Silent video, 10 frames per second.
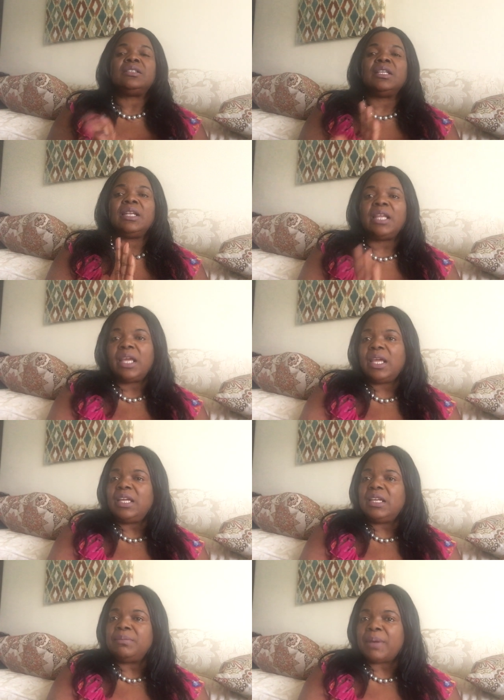delay
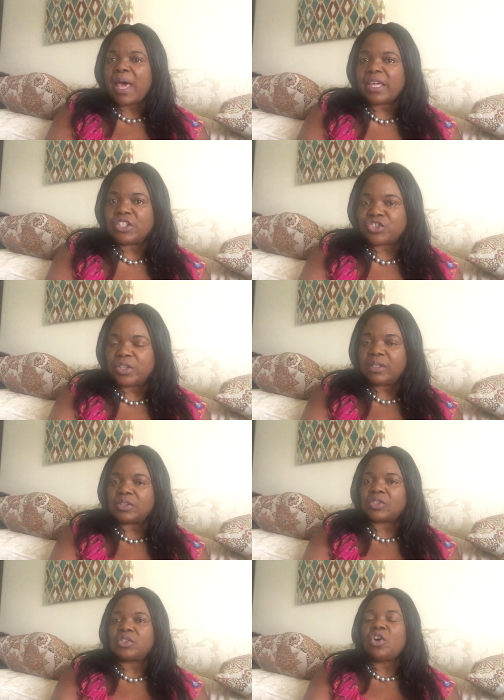in
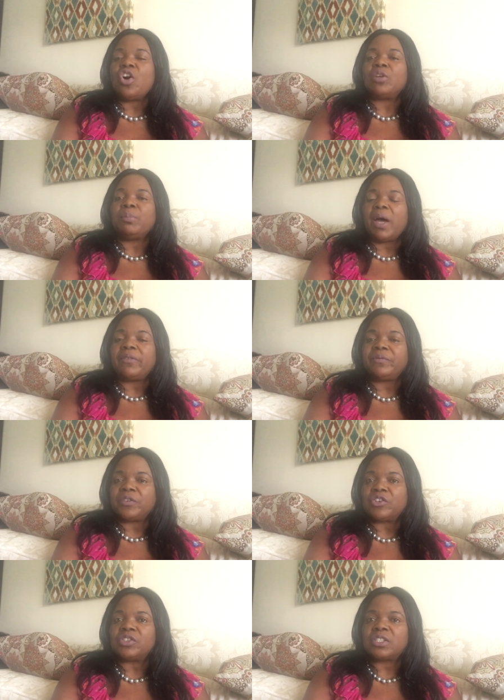baggages. On my
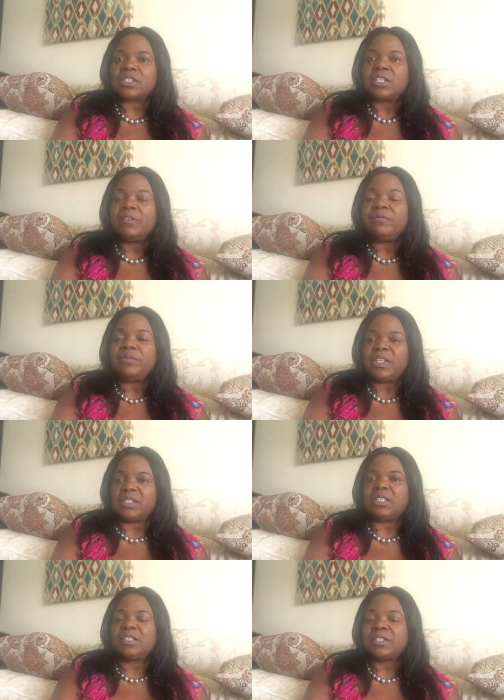first
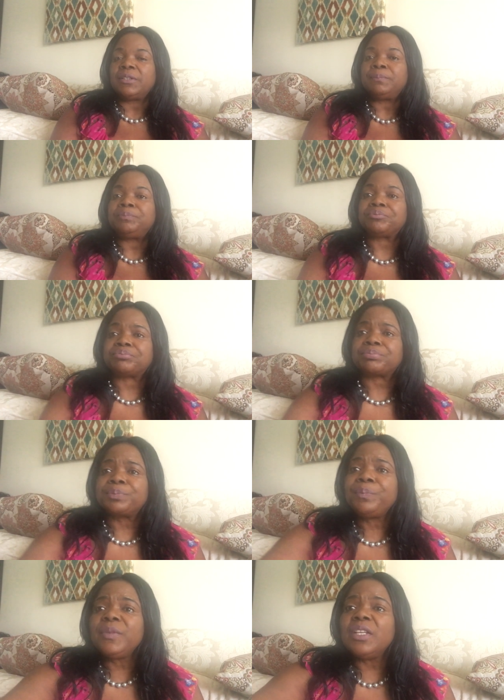visit
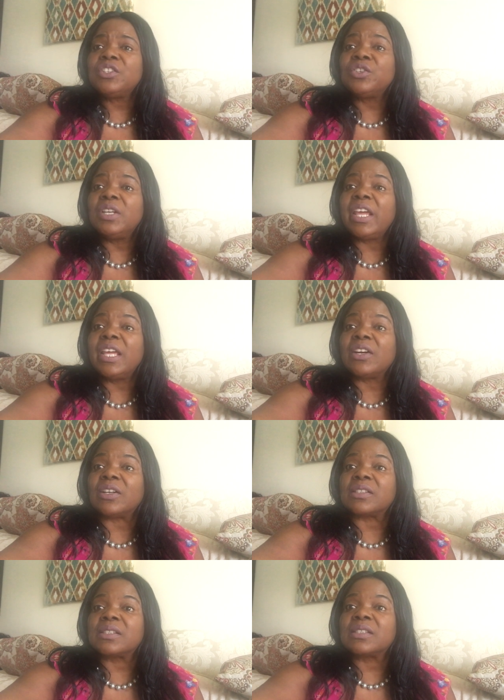to
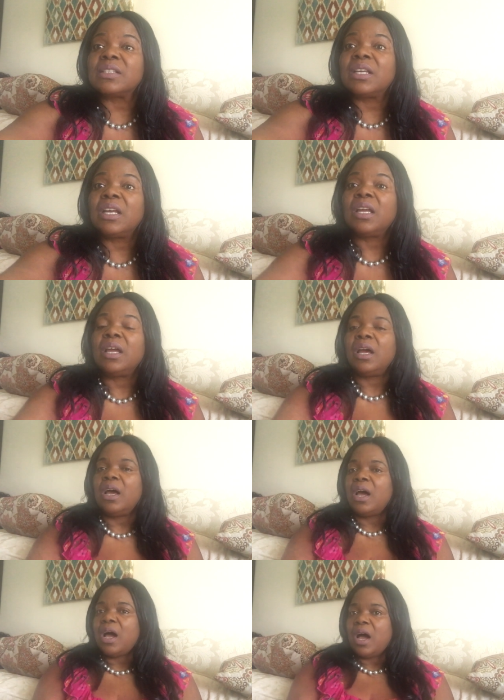Lagos,
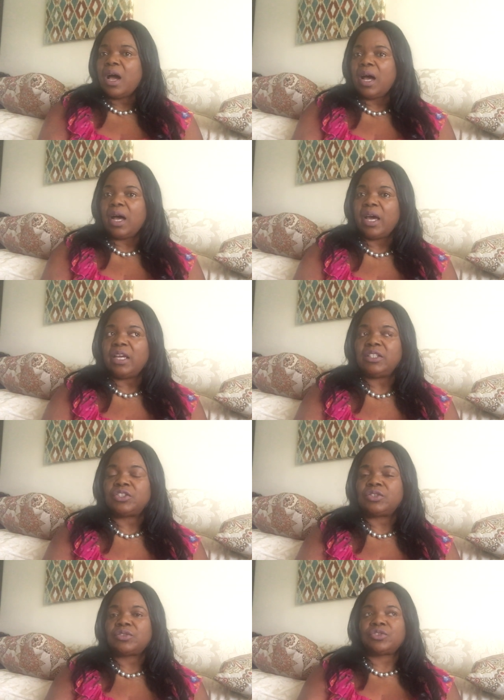I
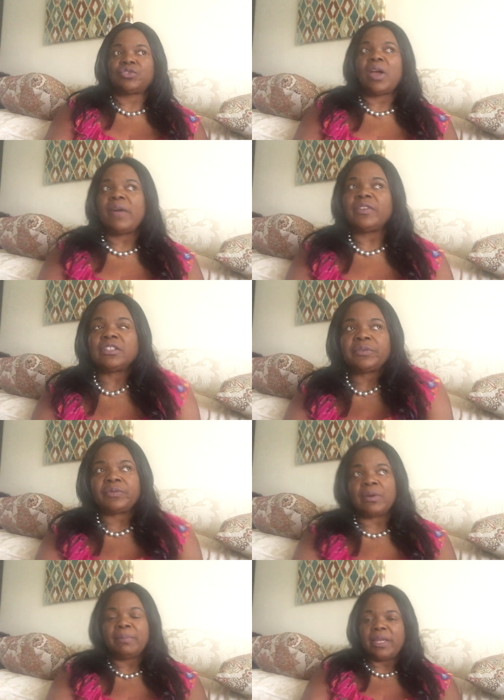traveled
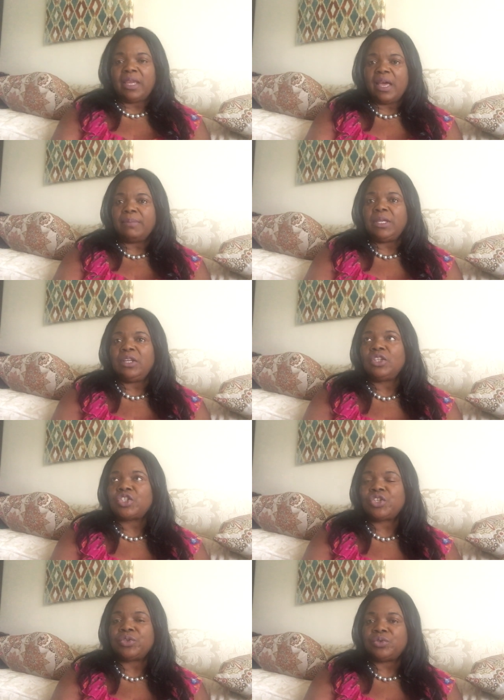from Miami
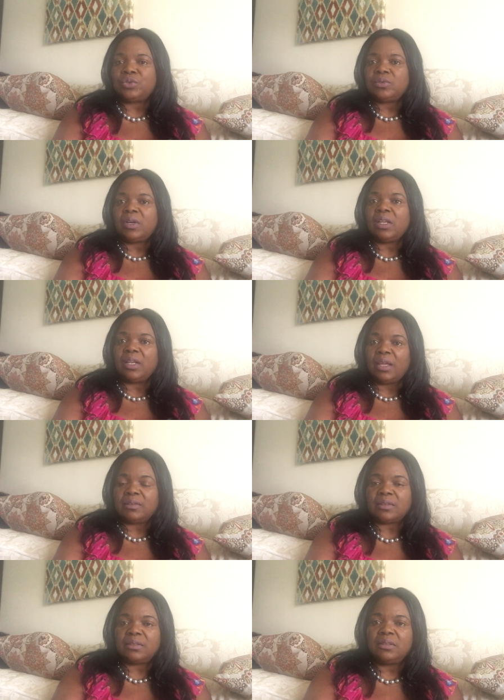to
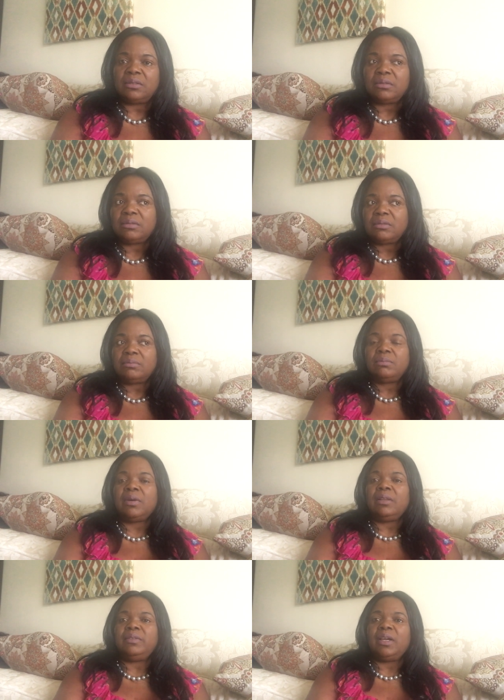Atlanta,
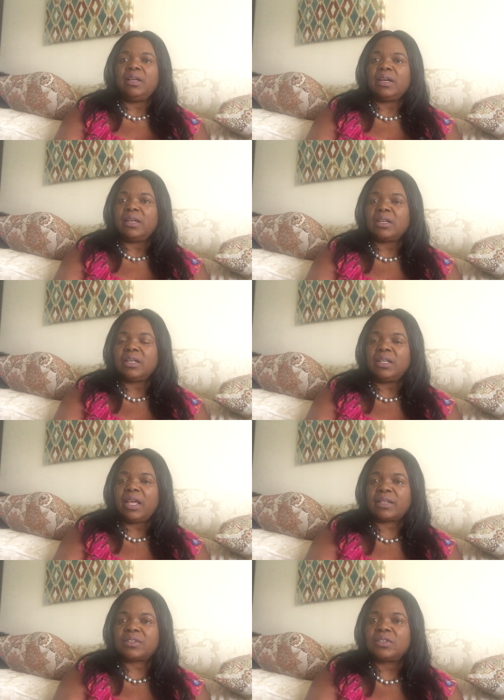and then I
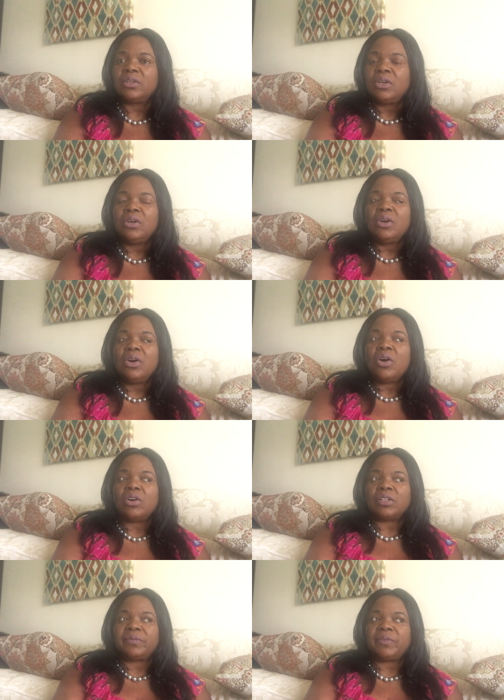connect
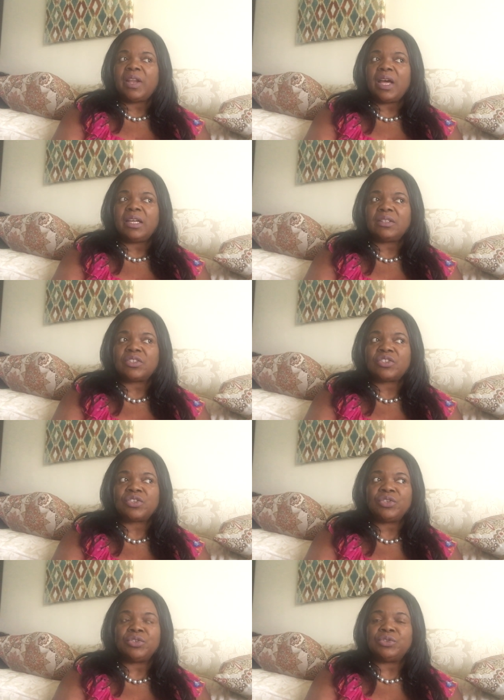on a flight
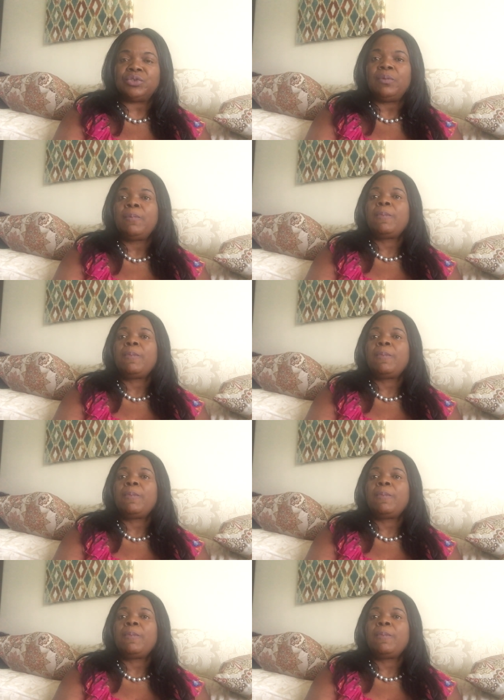to